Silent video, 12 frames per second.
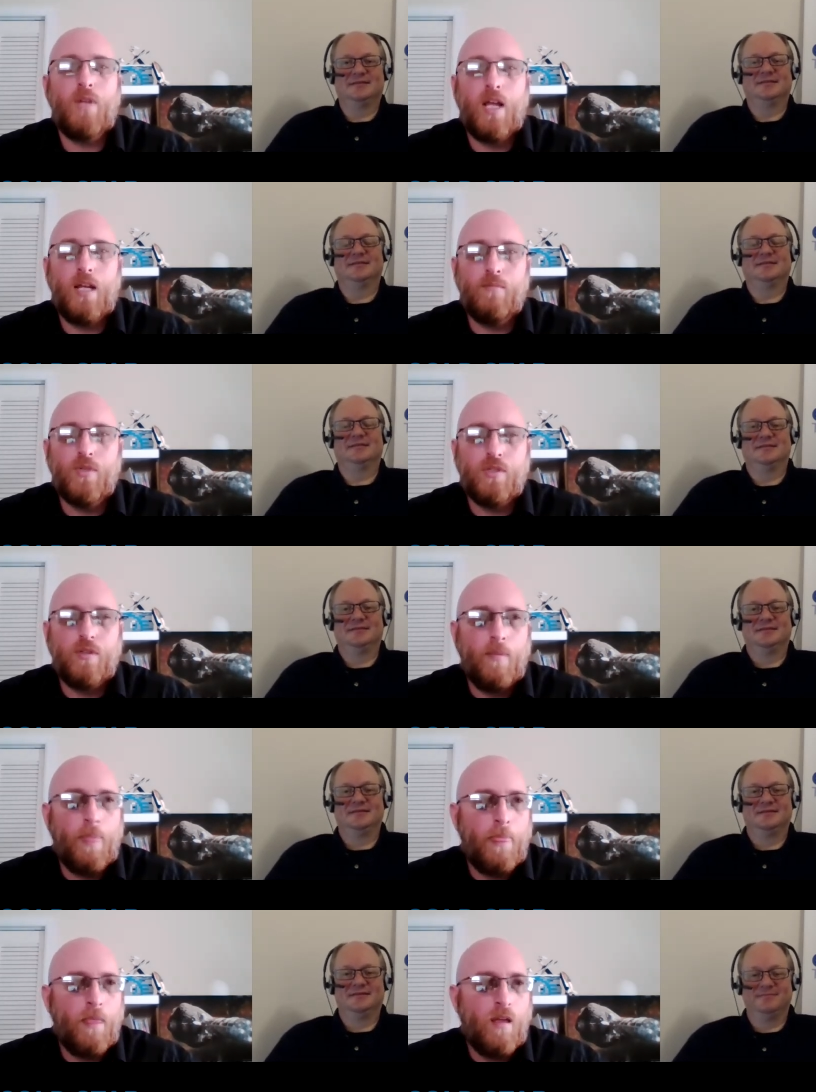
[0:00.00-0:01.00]
Speaker 1: names.
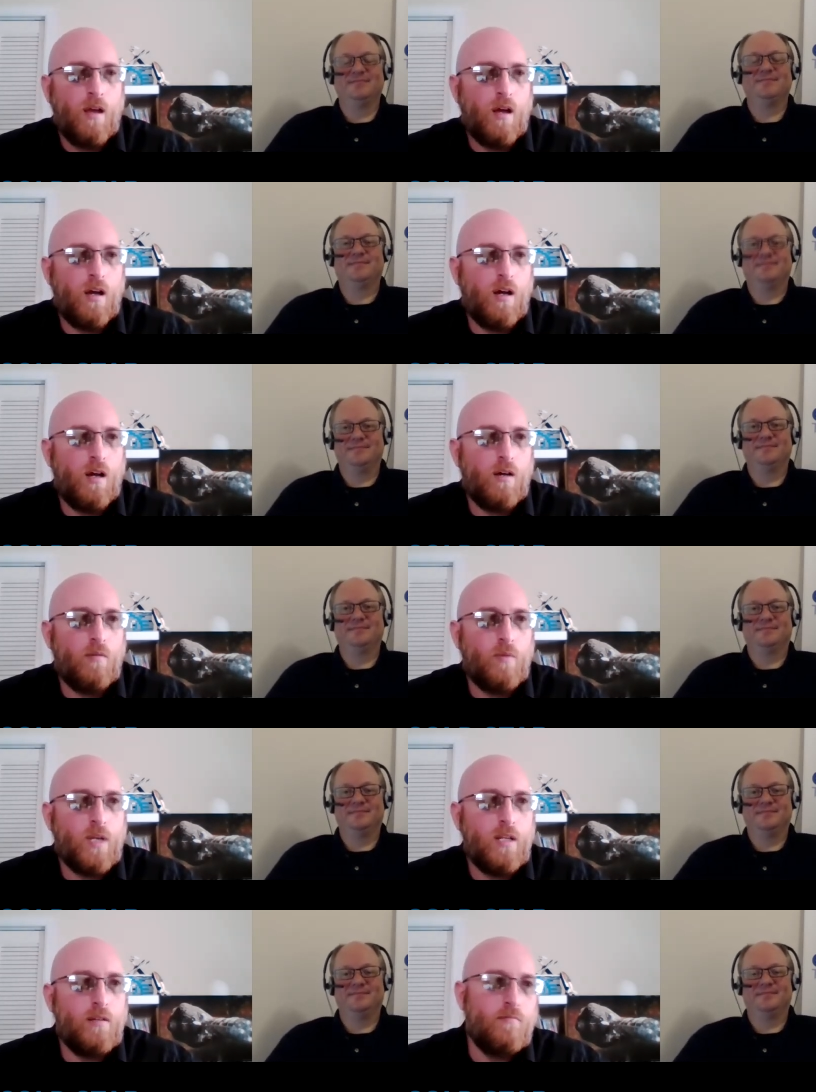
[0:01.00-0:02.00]
Uh,
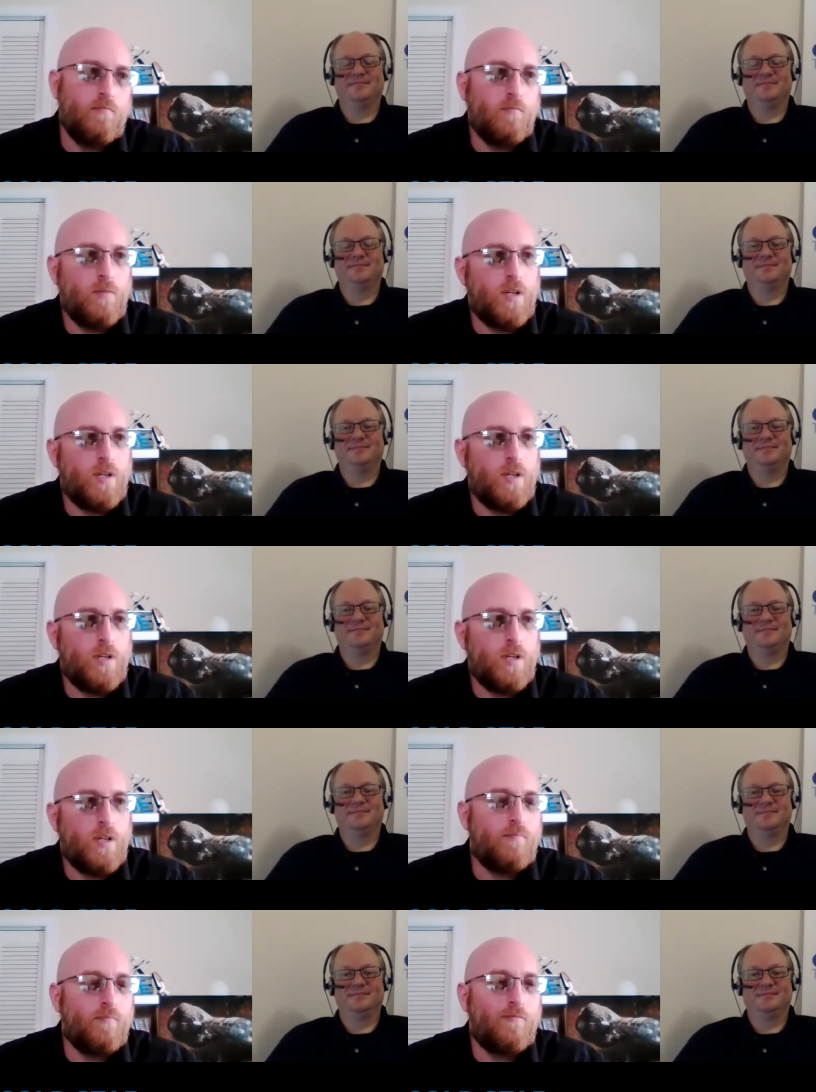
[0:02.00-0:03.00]
we we
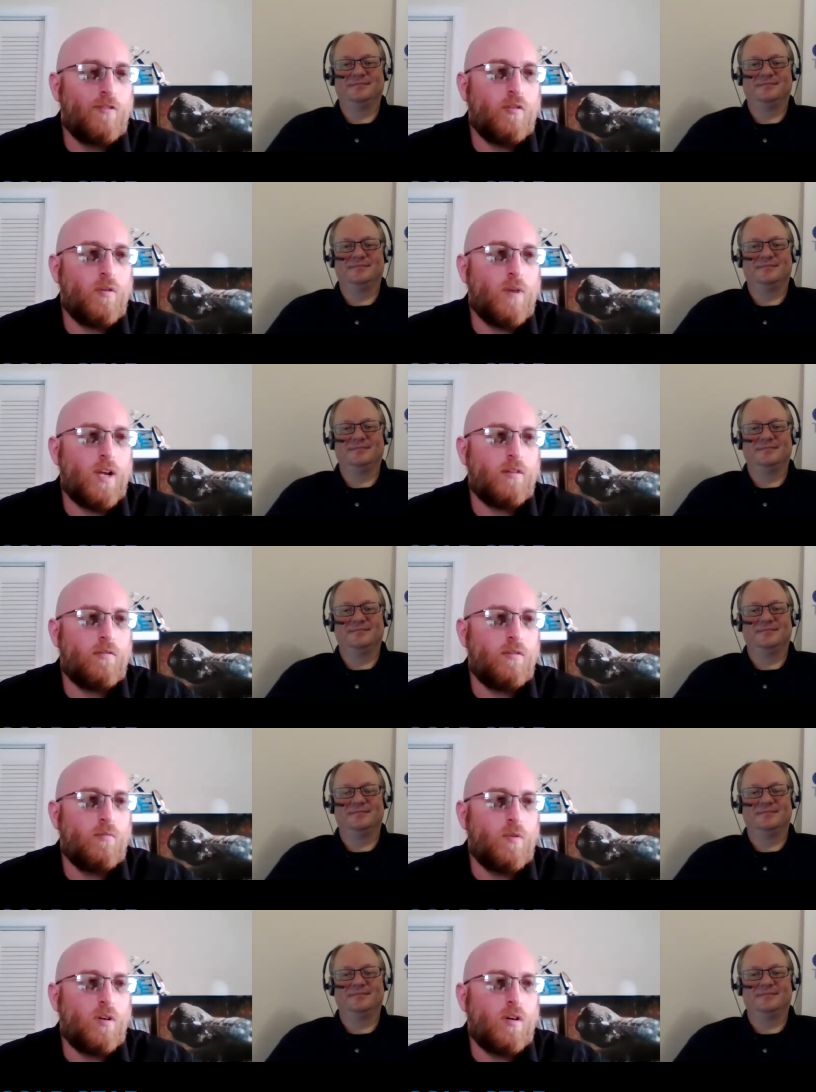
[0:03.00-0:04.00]
tweet fairly
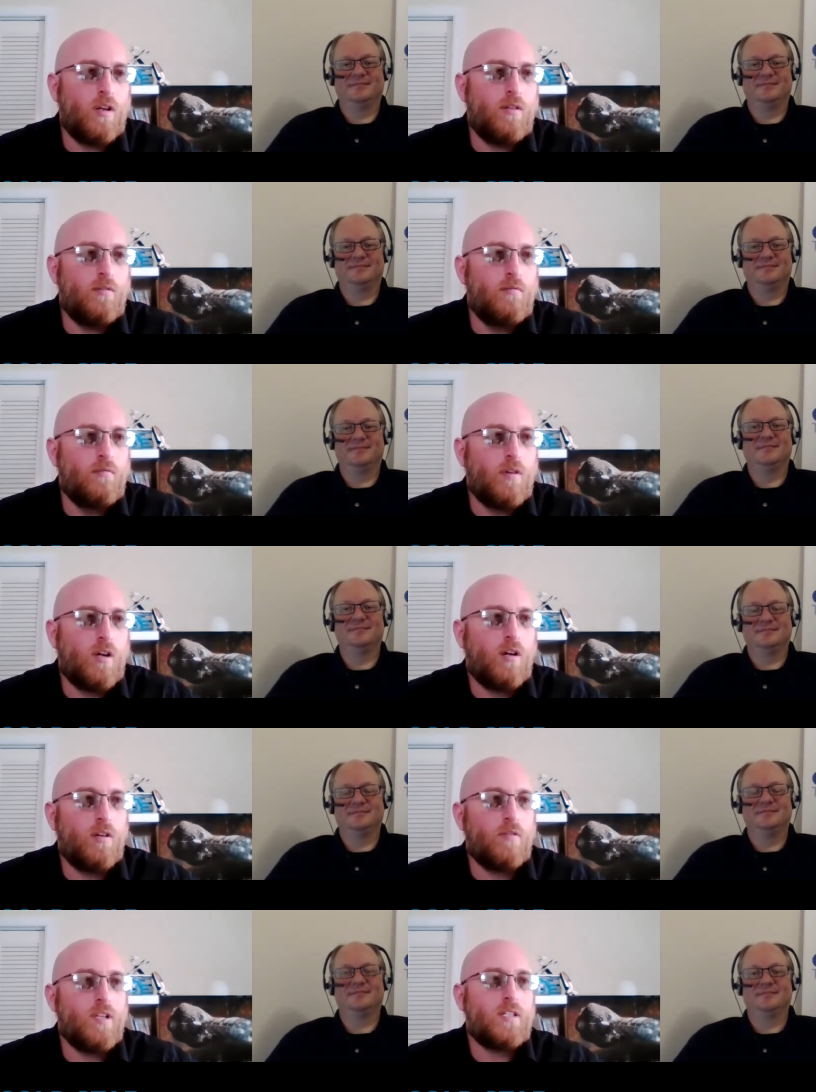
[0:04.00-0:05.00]
regular. We're on
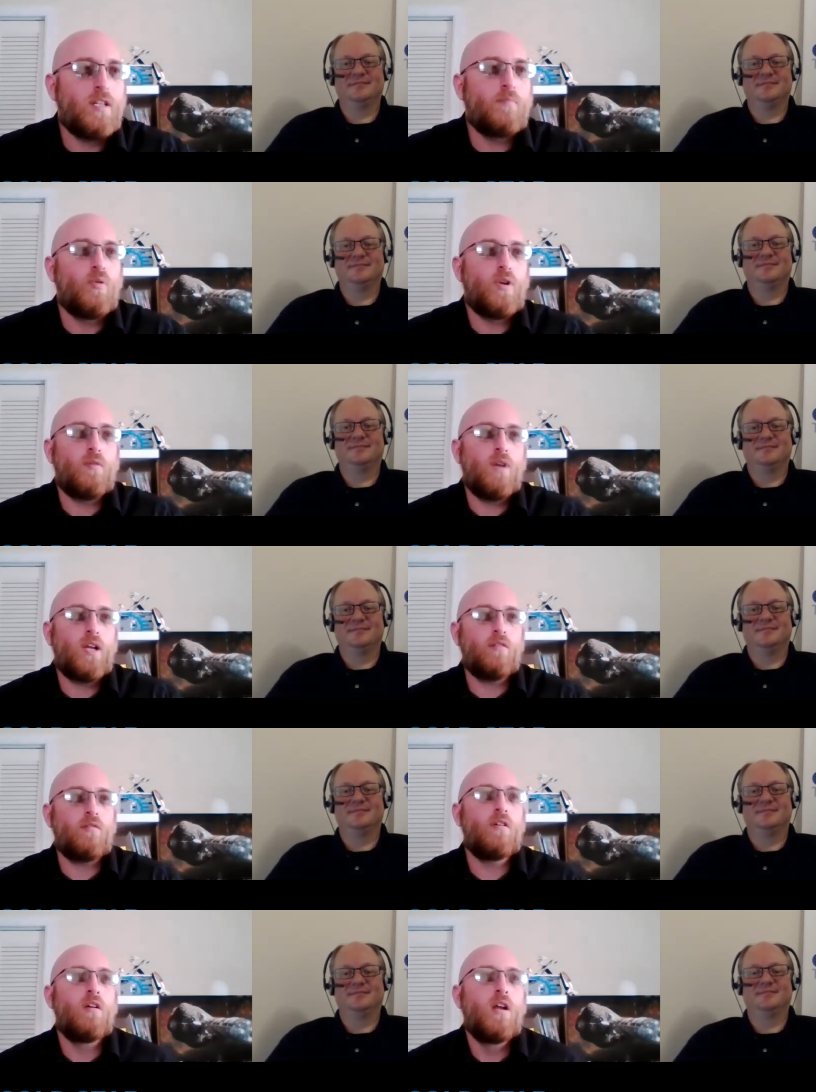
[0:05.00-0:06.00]
on LinkedIn pretty
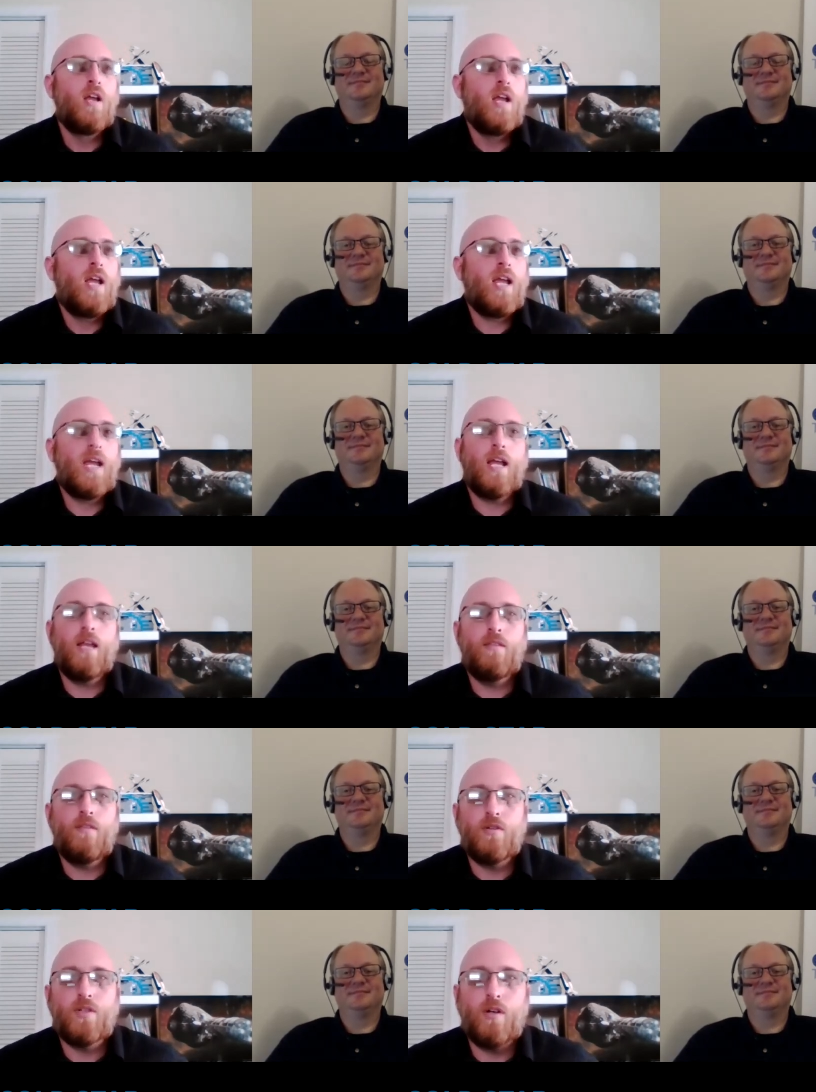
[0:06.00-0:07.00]
regular, and
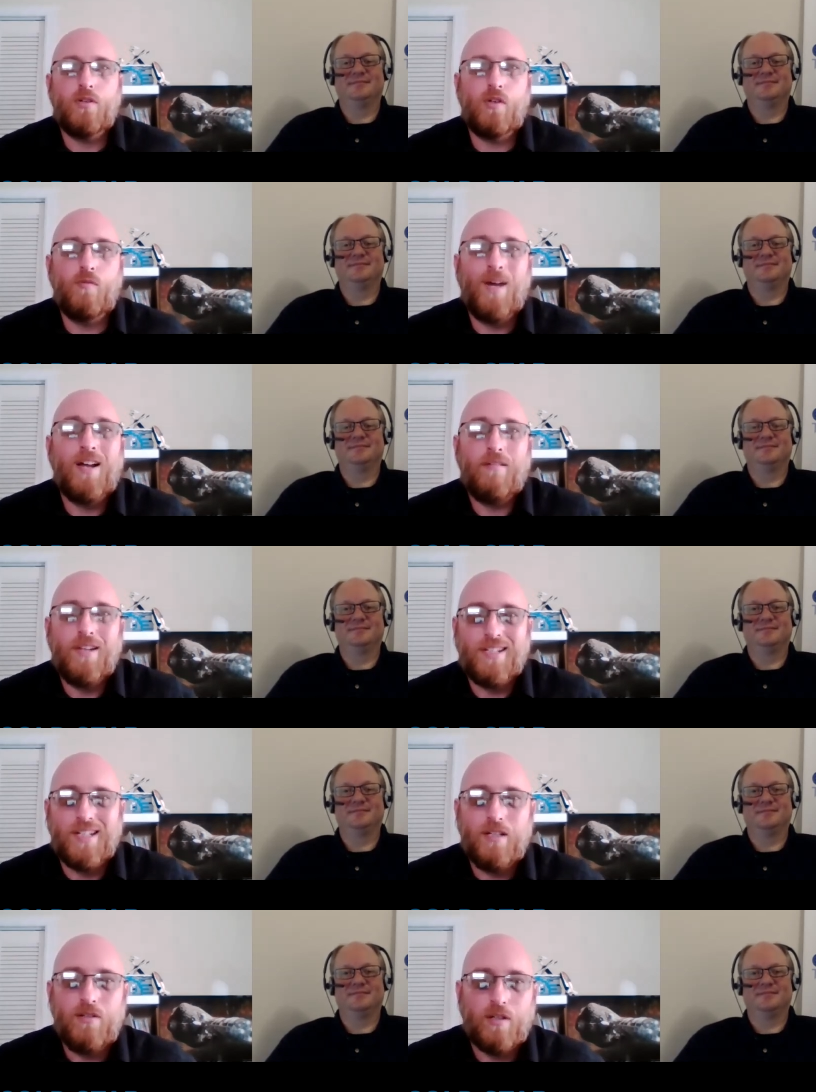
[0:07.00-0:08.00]
there's also my
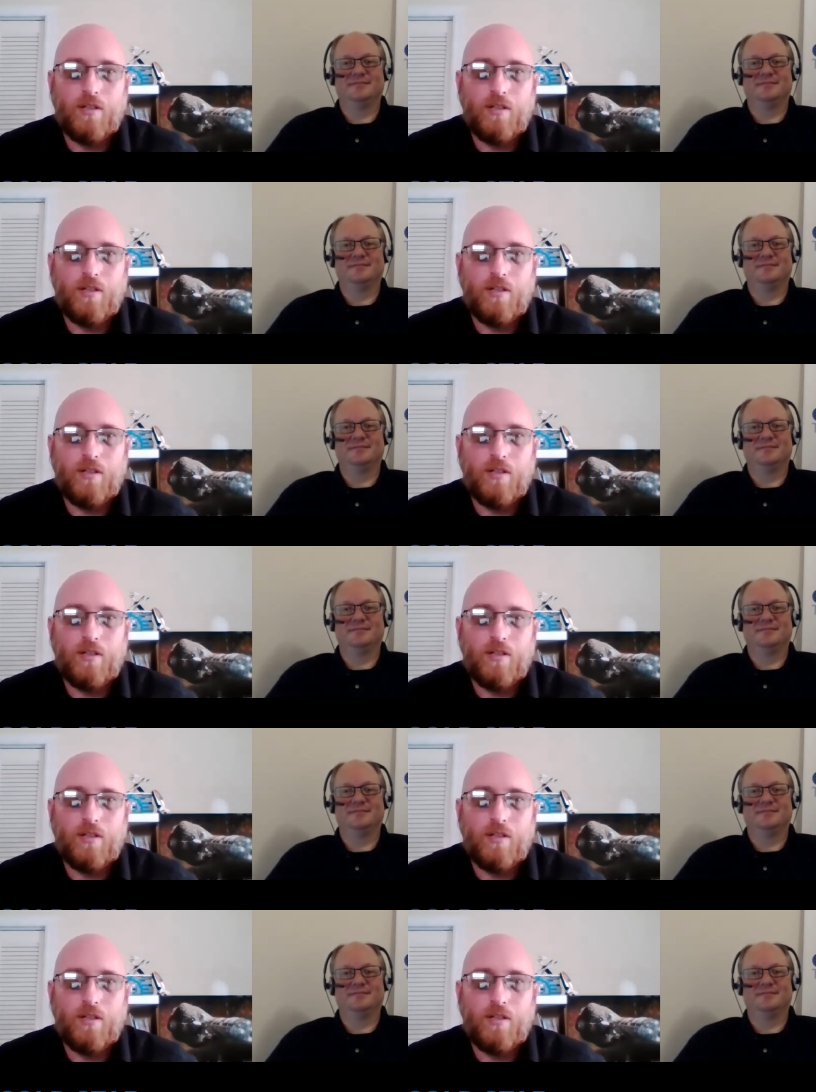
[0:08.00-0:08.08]
LinkedIn. You can